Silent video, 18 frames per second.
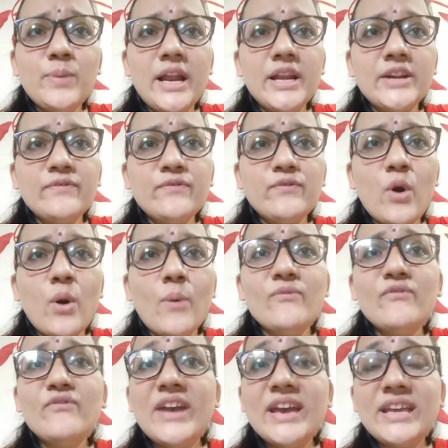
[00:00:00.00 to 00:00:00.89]

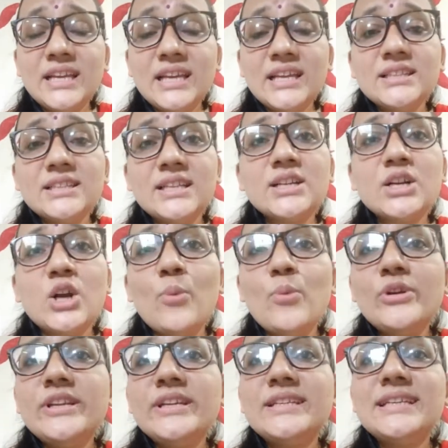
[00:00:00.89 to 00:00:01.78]
platform wherein the
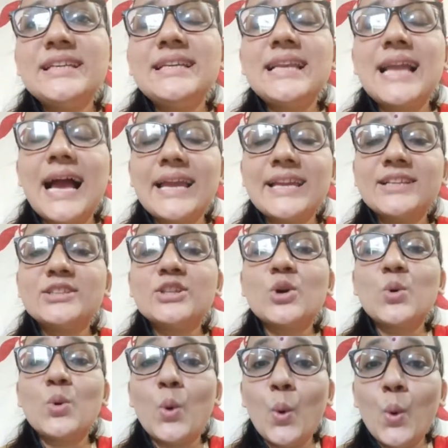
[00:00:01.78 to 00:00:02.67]
commodity like
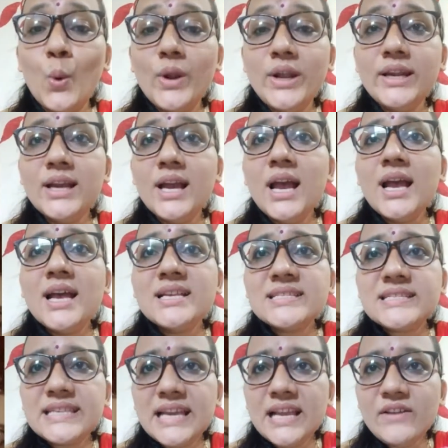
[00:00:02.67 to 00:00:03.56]
the gold,
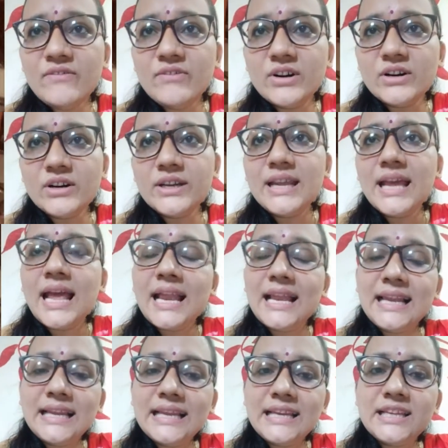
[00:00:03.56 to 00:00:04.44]
silver,
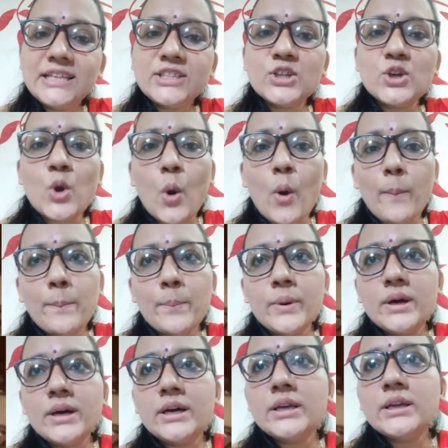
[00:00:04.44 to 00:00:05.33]
lead,
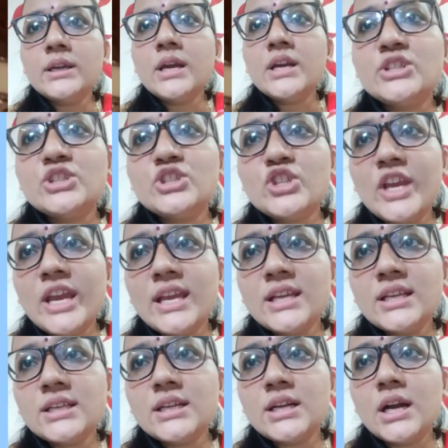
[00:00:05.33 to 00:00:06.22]
copper,
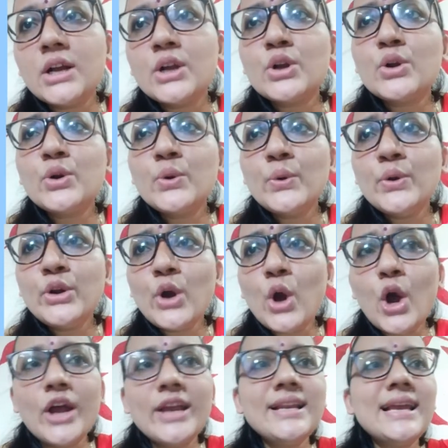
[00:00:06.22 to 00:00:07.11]
zinc, crude
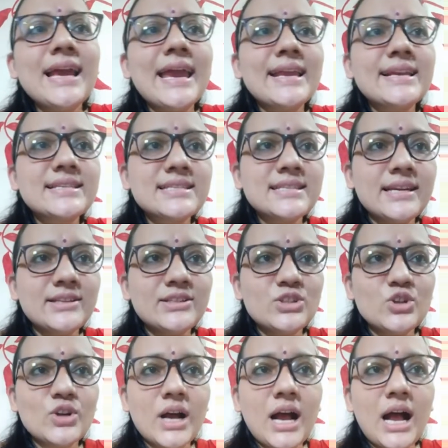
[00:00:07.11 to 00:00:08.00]
oil,
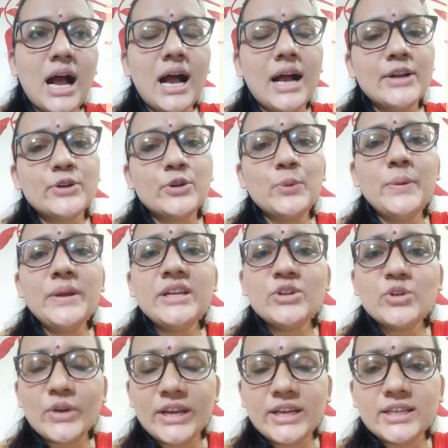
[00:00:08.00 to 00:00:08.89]
etc. are to be
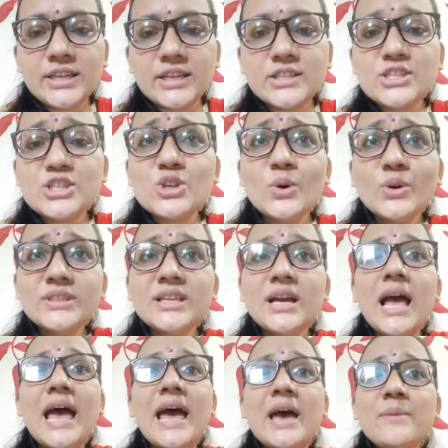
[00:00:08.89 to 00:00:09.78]
traded. So
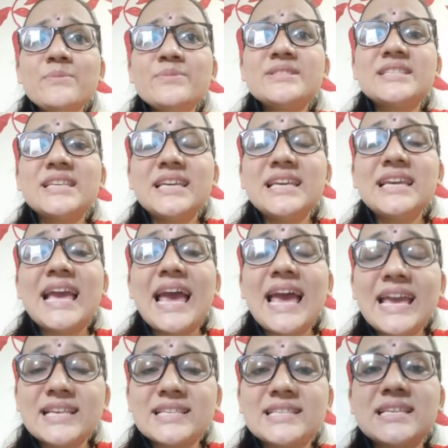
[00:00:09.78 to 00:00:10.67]
the
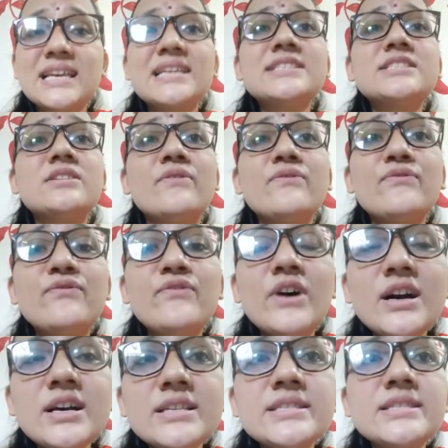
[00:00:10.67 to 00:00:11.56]
MCX is the
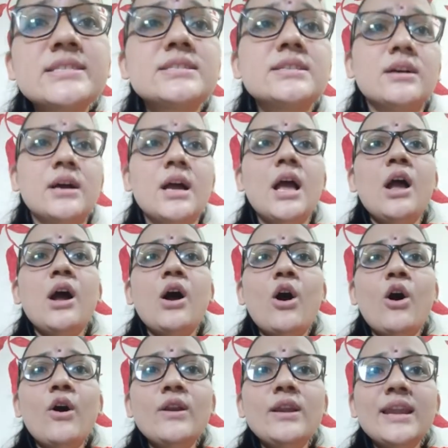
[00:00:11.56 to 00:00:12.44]
first
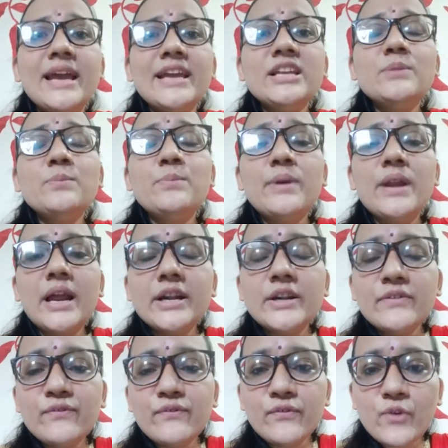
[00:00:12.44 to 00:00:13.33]
online
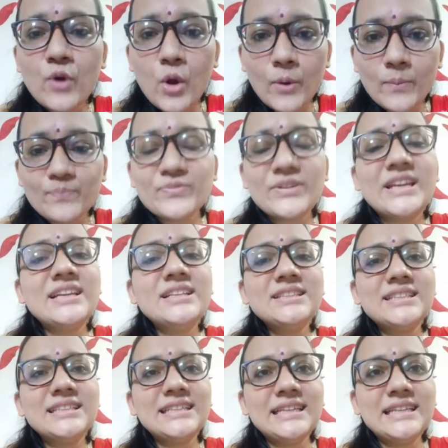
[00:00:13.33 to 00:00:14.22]
platform
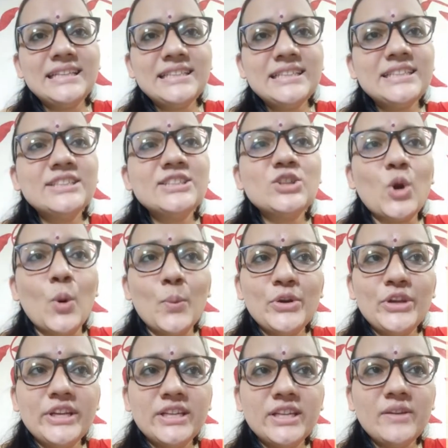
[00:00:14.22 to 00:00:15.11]
in the Indian
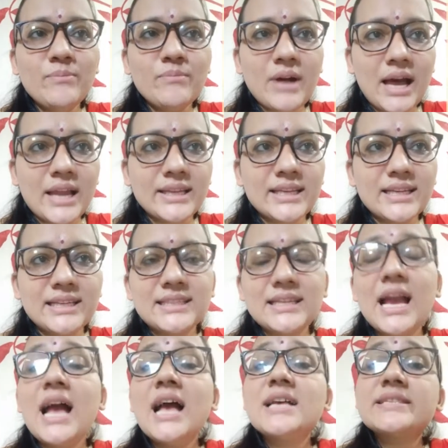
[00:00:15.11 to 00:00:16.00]
commodity market.
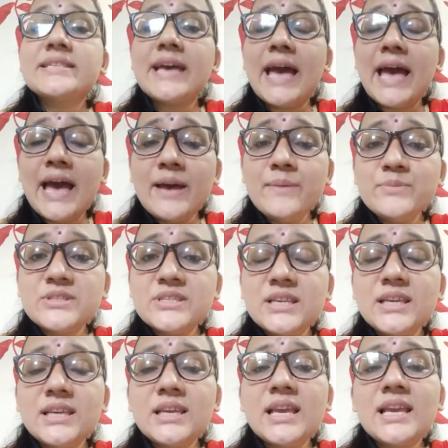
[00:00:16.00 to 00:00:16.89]
So
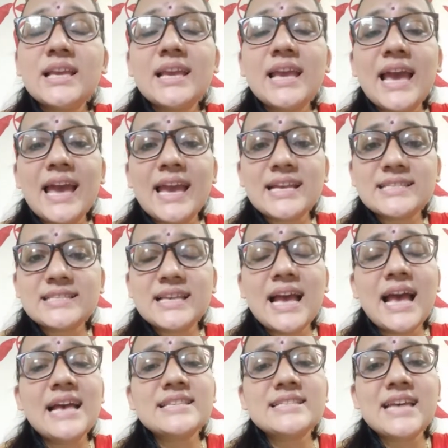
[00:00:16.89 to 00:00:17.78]
MCX
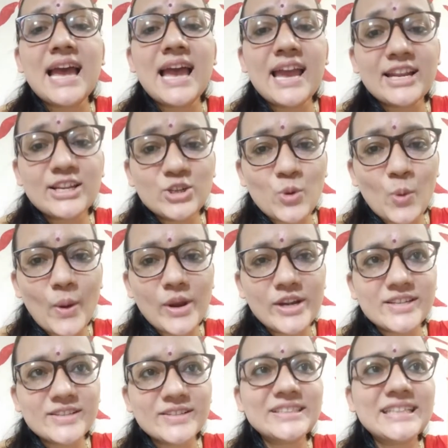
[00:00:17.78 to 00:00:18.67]
has a
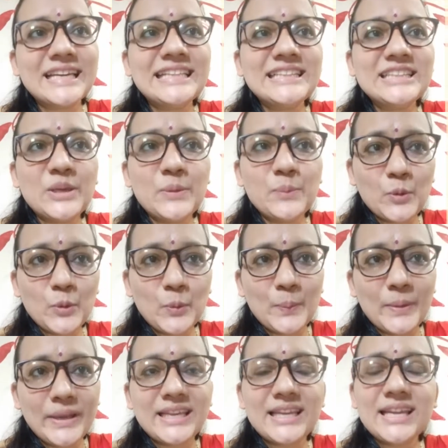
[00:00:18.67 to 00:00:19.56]
headquarter in the
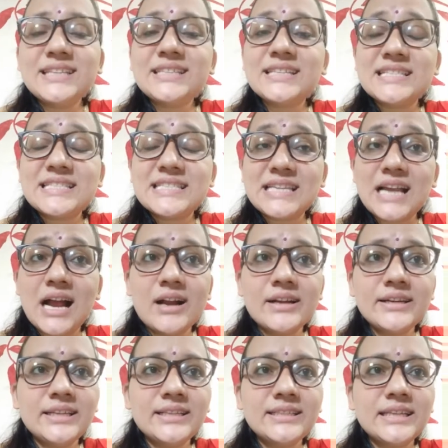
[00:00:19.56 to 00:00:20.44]
Mumbai. It
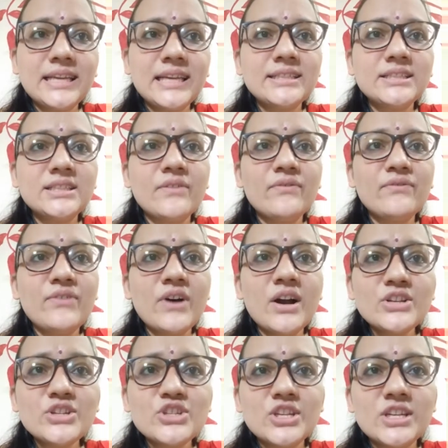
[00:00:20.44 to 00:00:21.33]
started in the
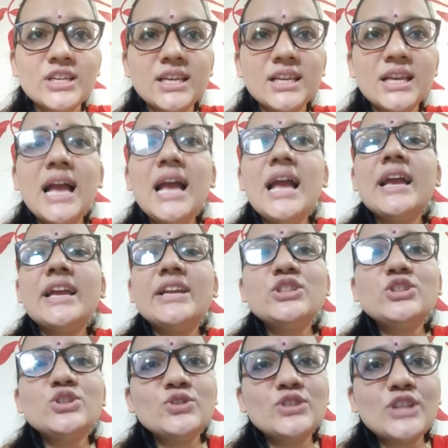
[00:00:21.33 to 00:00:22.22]
functioning
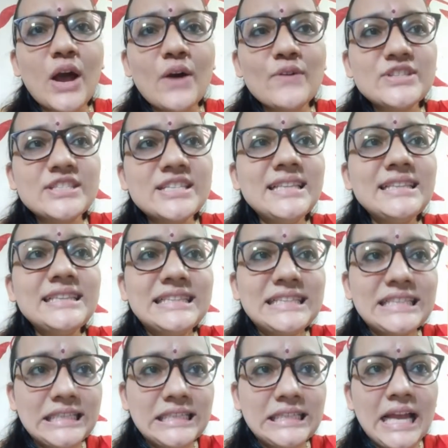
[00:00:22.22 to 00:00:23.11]
in
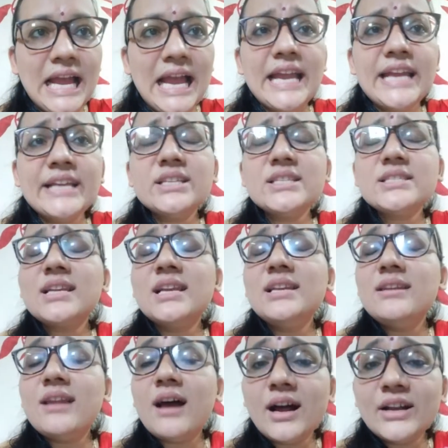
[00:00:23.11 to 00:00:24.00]
2003. It is
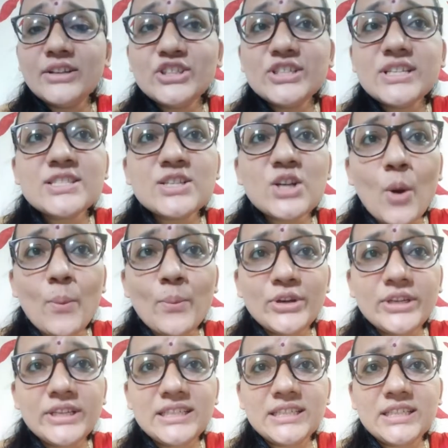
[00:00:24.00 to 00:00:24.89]
the largest
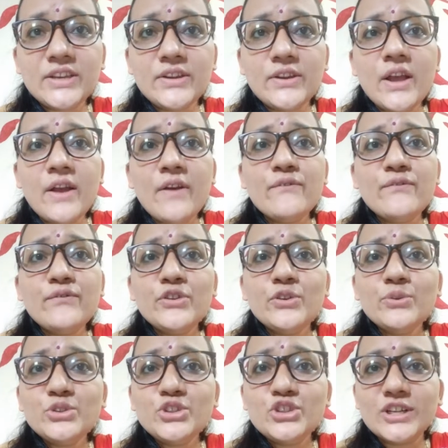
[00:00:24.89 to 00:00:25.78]
commodity
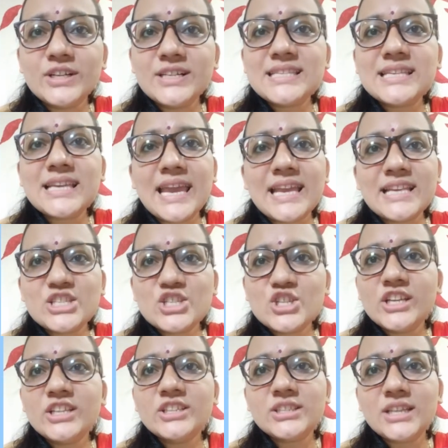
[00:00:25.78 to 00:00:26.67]
futures
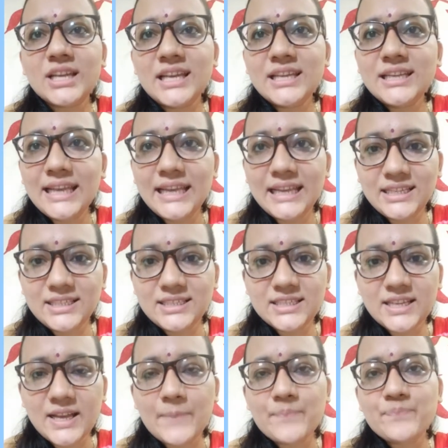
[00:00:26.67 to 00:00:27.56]
exchange in
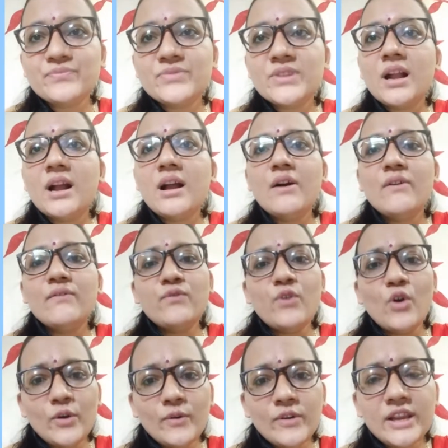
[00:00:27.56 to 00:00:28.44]
India.
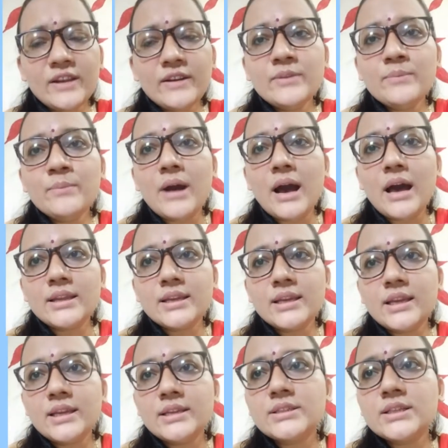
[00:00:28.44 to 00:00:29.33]
Forward
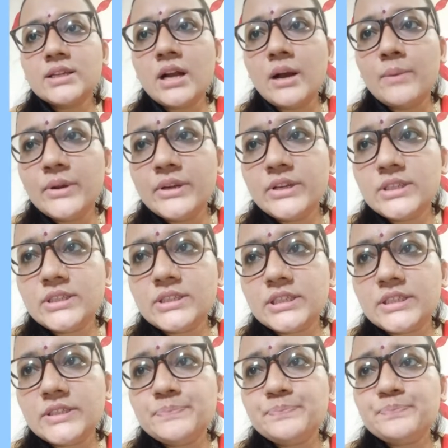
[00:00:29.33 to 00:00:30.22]
market
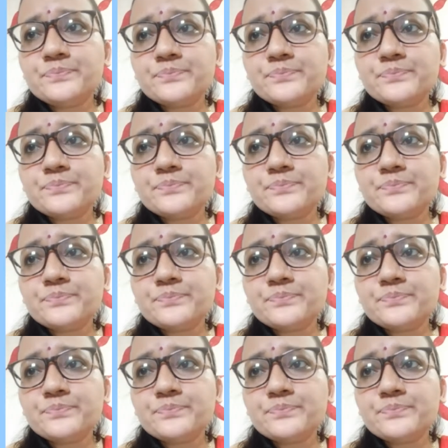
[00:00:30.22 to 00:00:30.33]
commodity